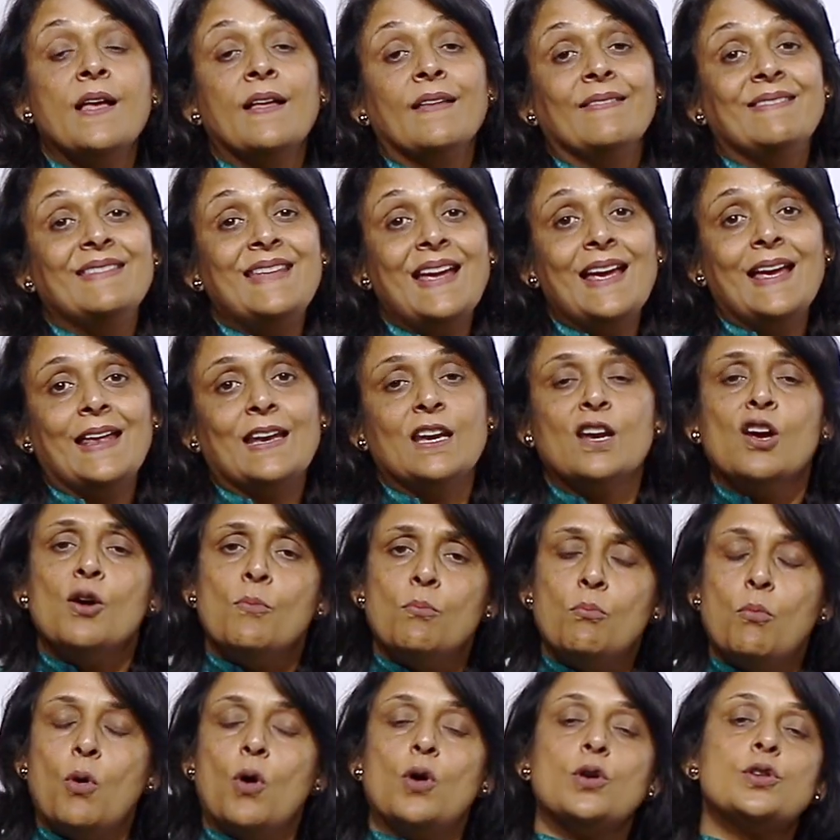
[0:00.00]
then
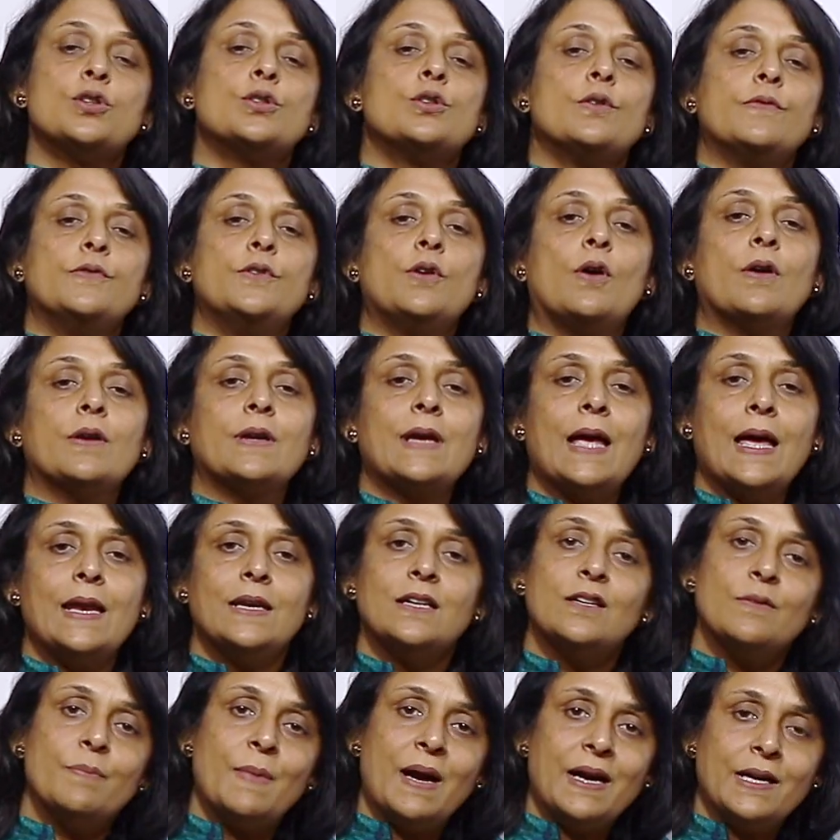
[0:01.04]
most of the
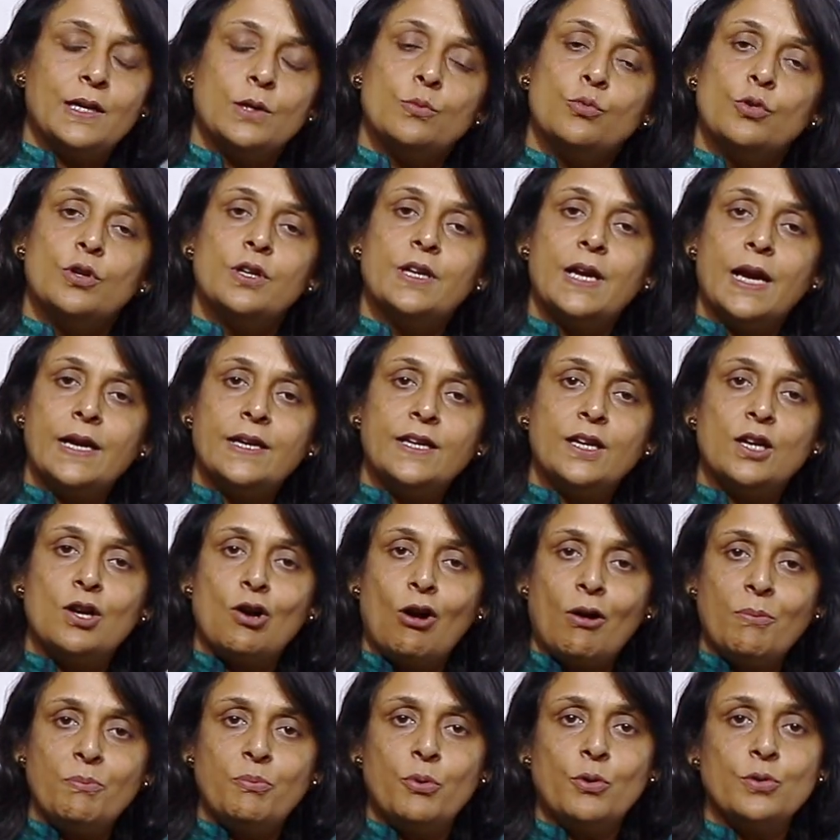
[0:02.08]
organic matter would get
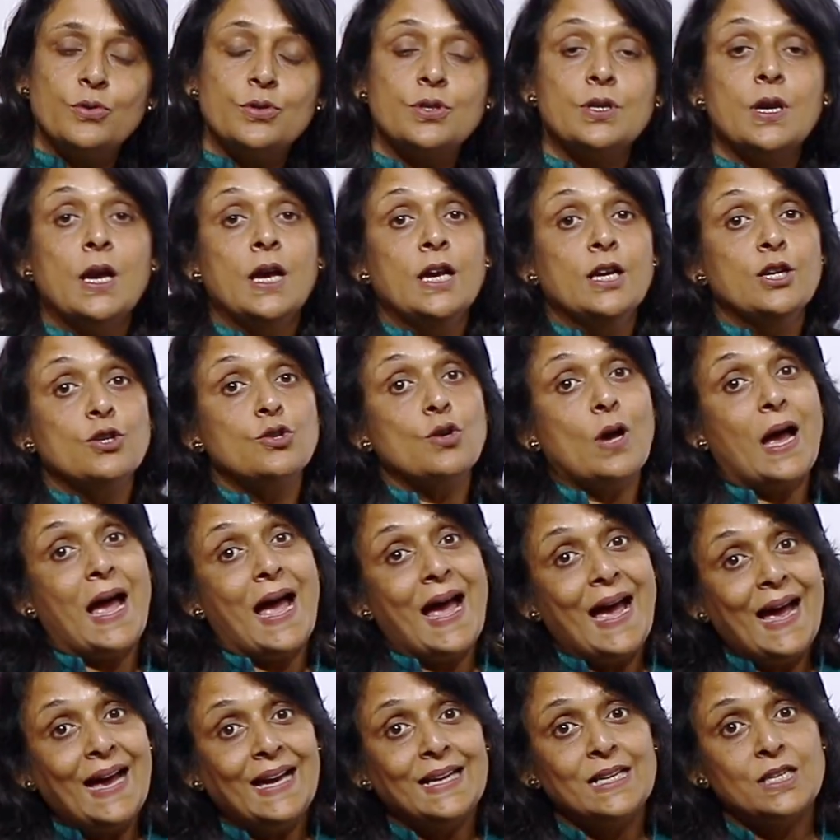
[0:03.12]
decomposed. So
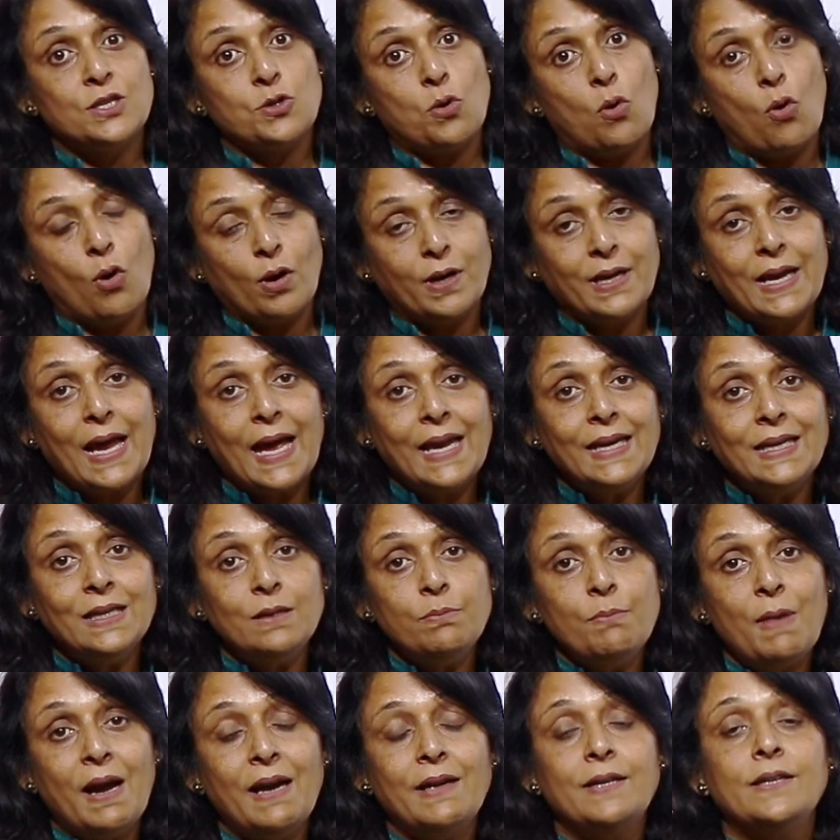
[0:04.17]
as organic
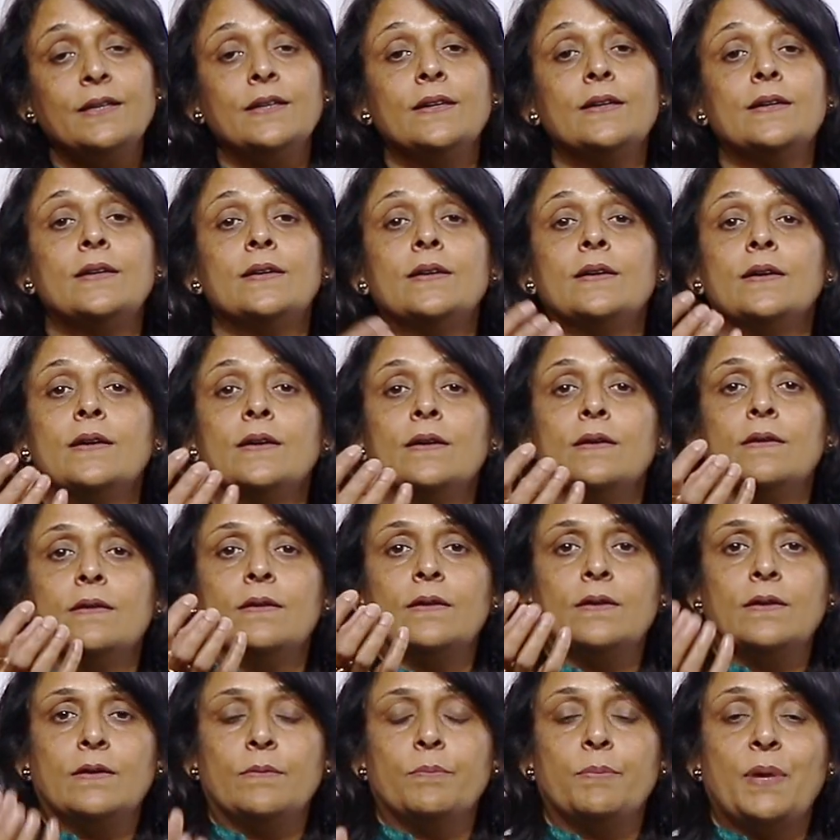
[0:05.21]
matter
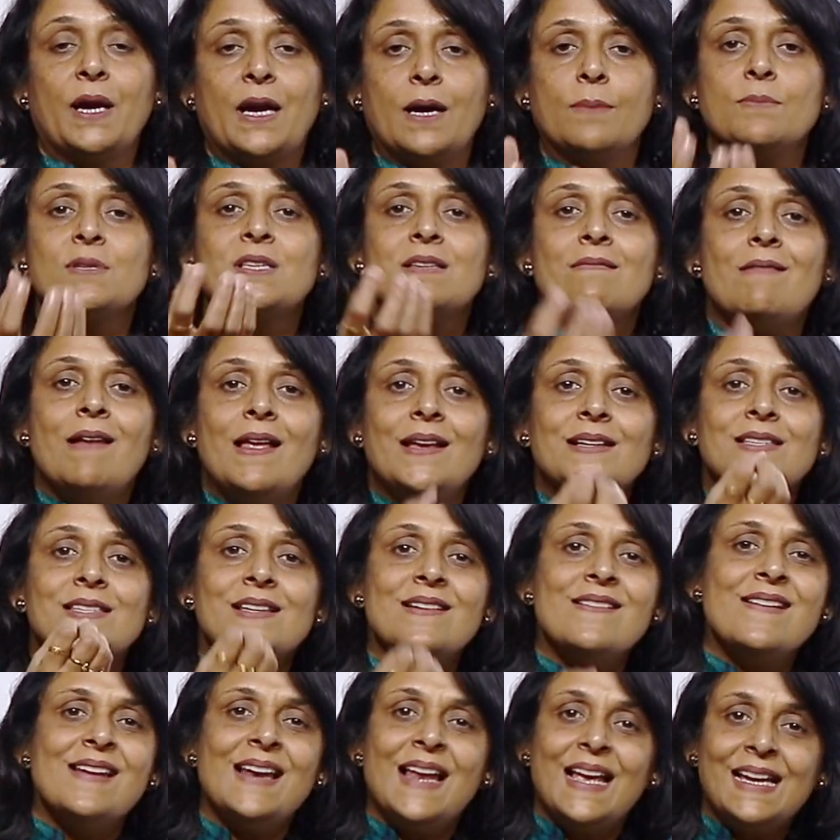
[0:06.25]
becomes less
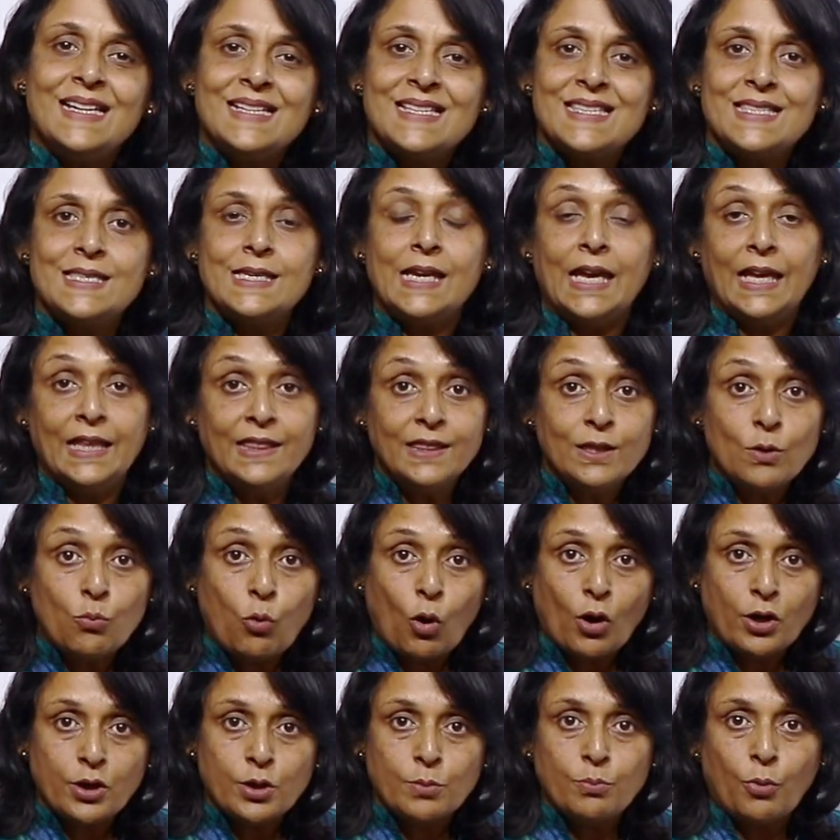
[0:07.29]
and less in the
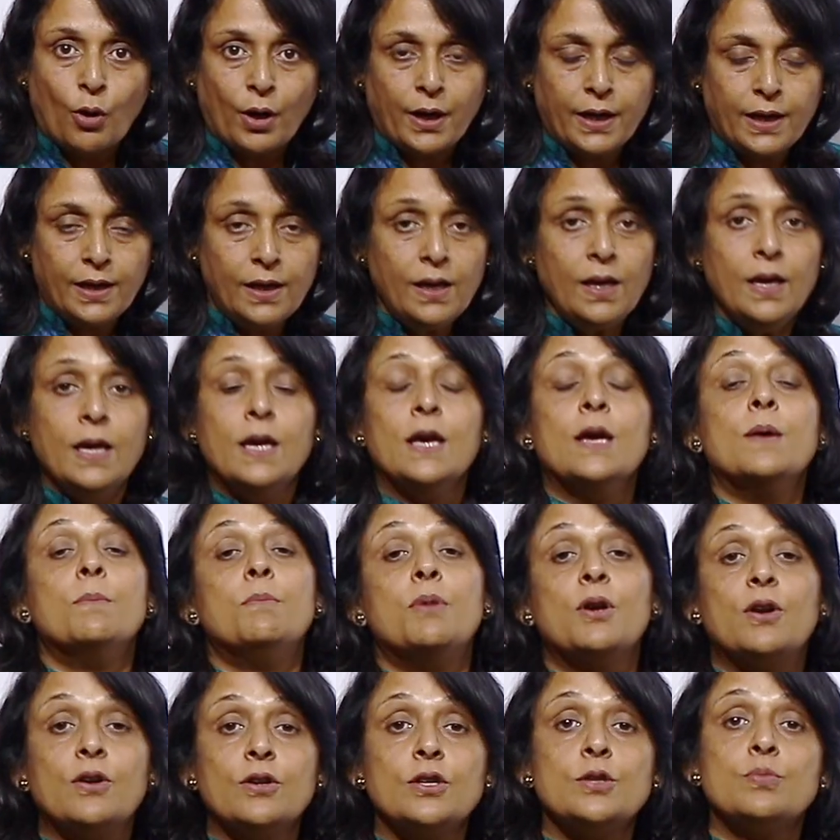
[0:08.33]
water body,
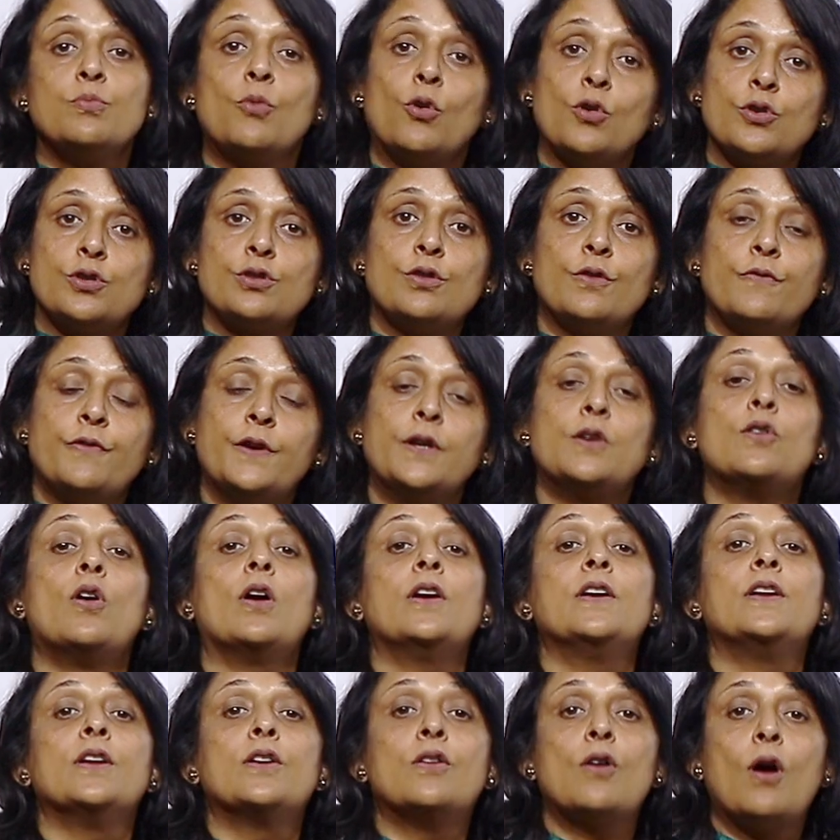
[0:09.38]
because most of it
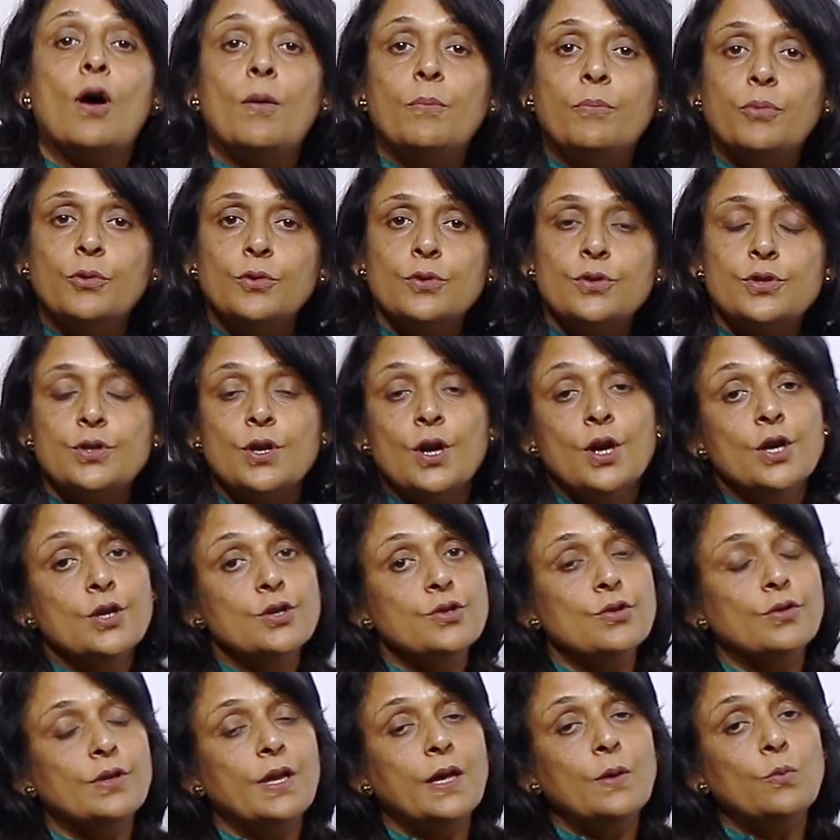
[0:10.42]
got decomposed,
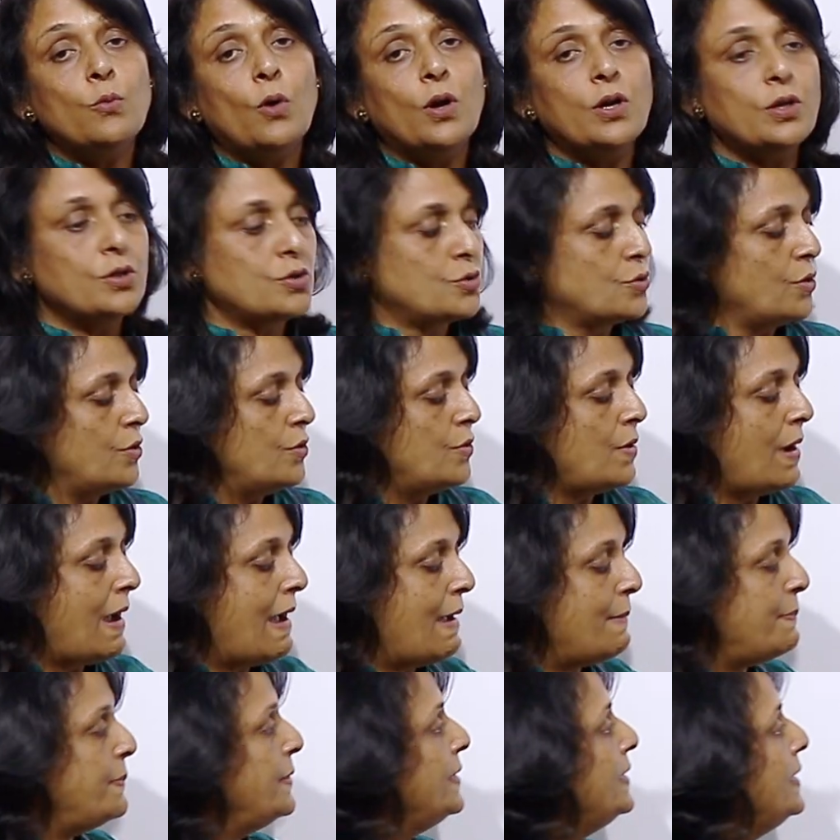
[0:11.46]
so then what is going to
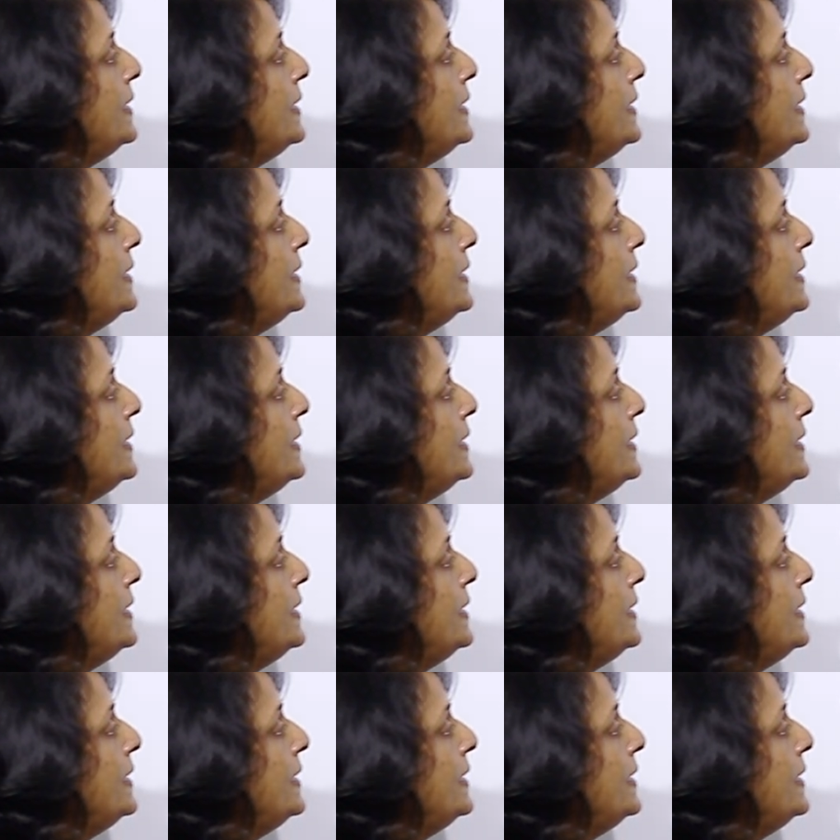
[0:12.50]
happen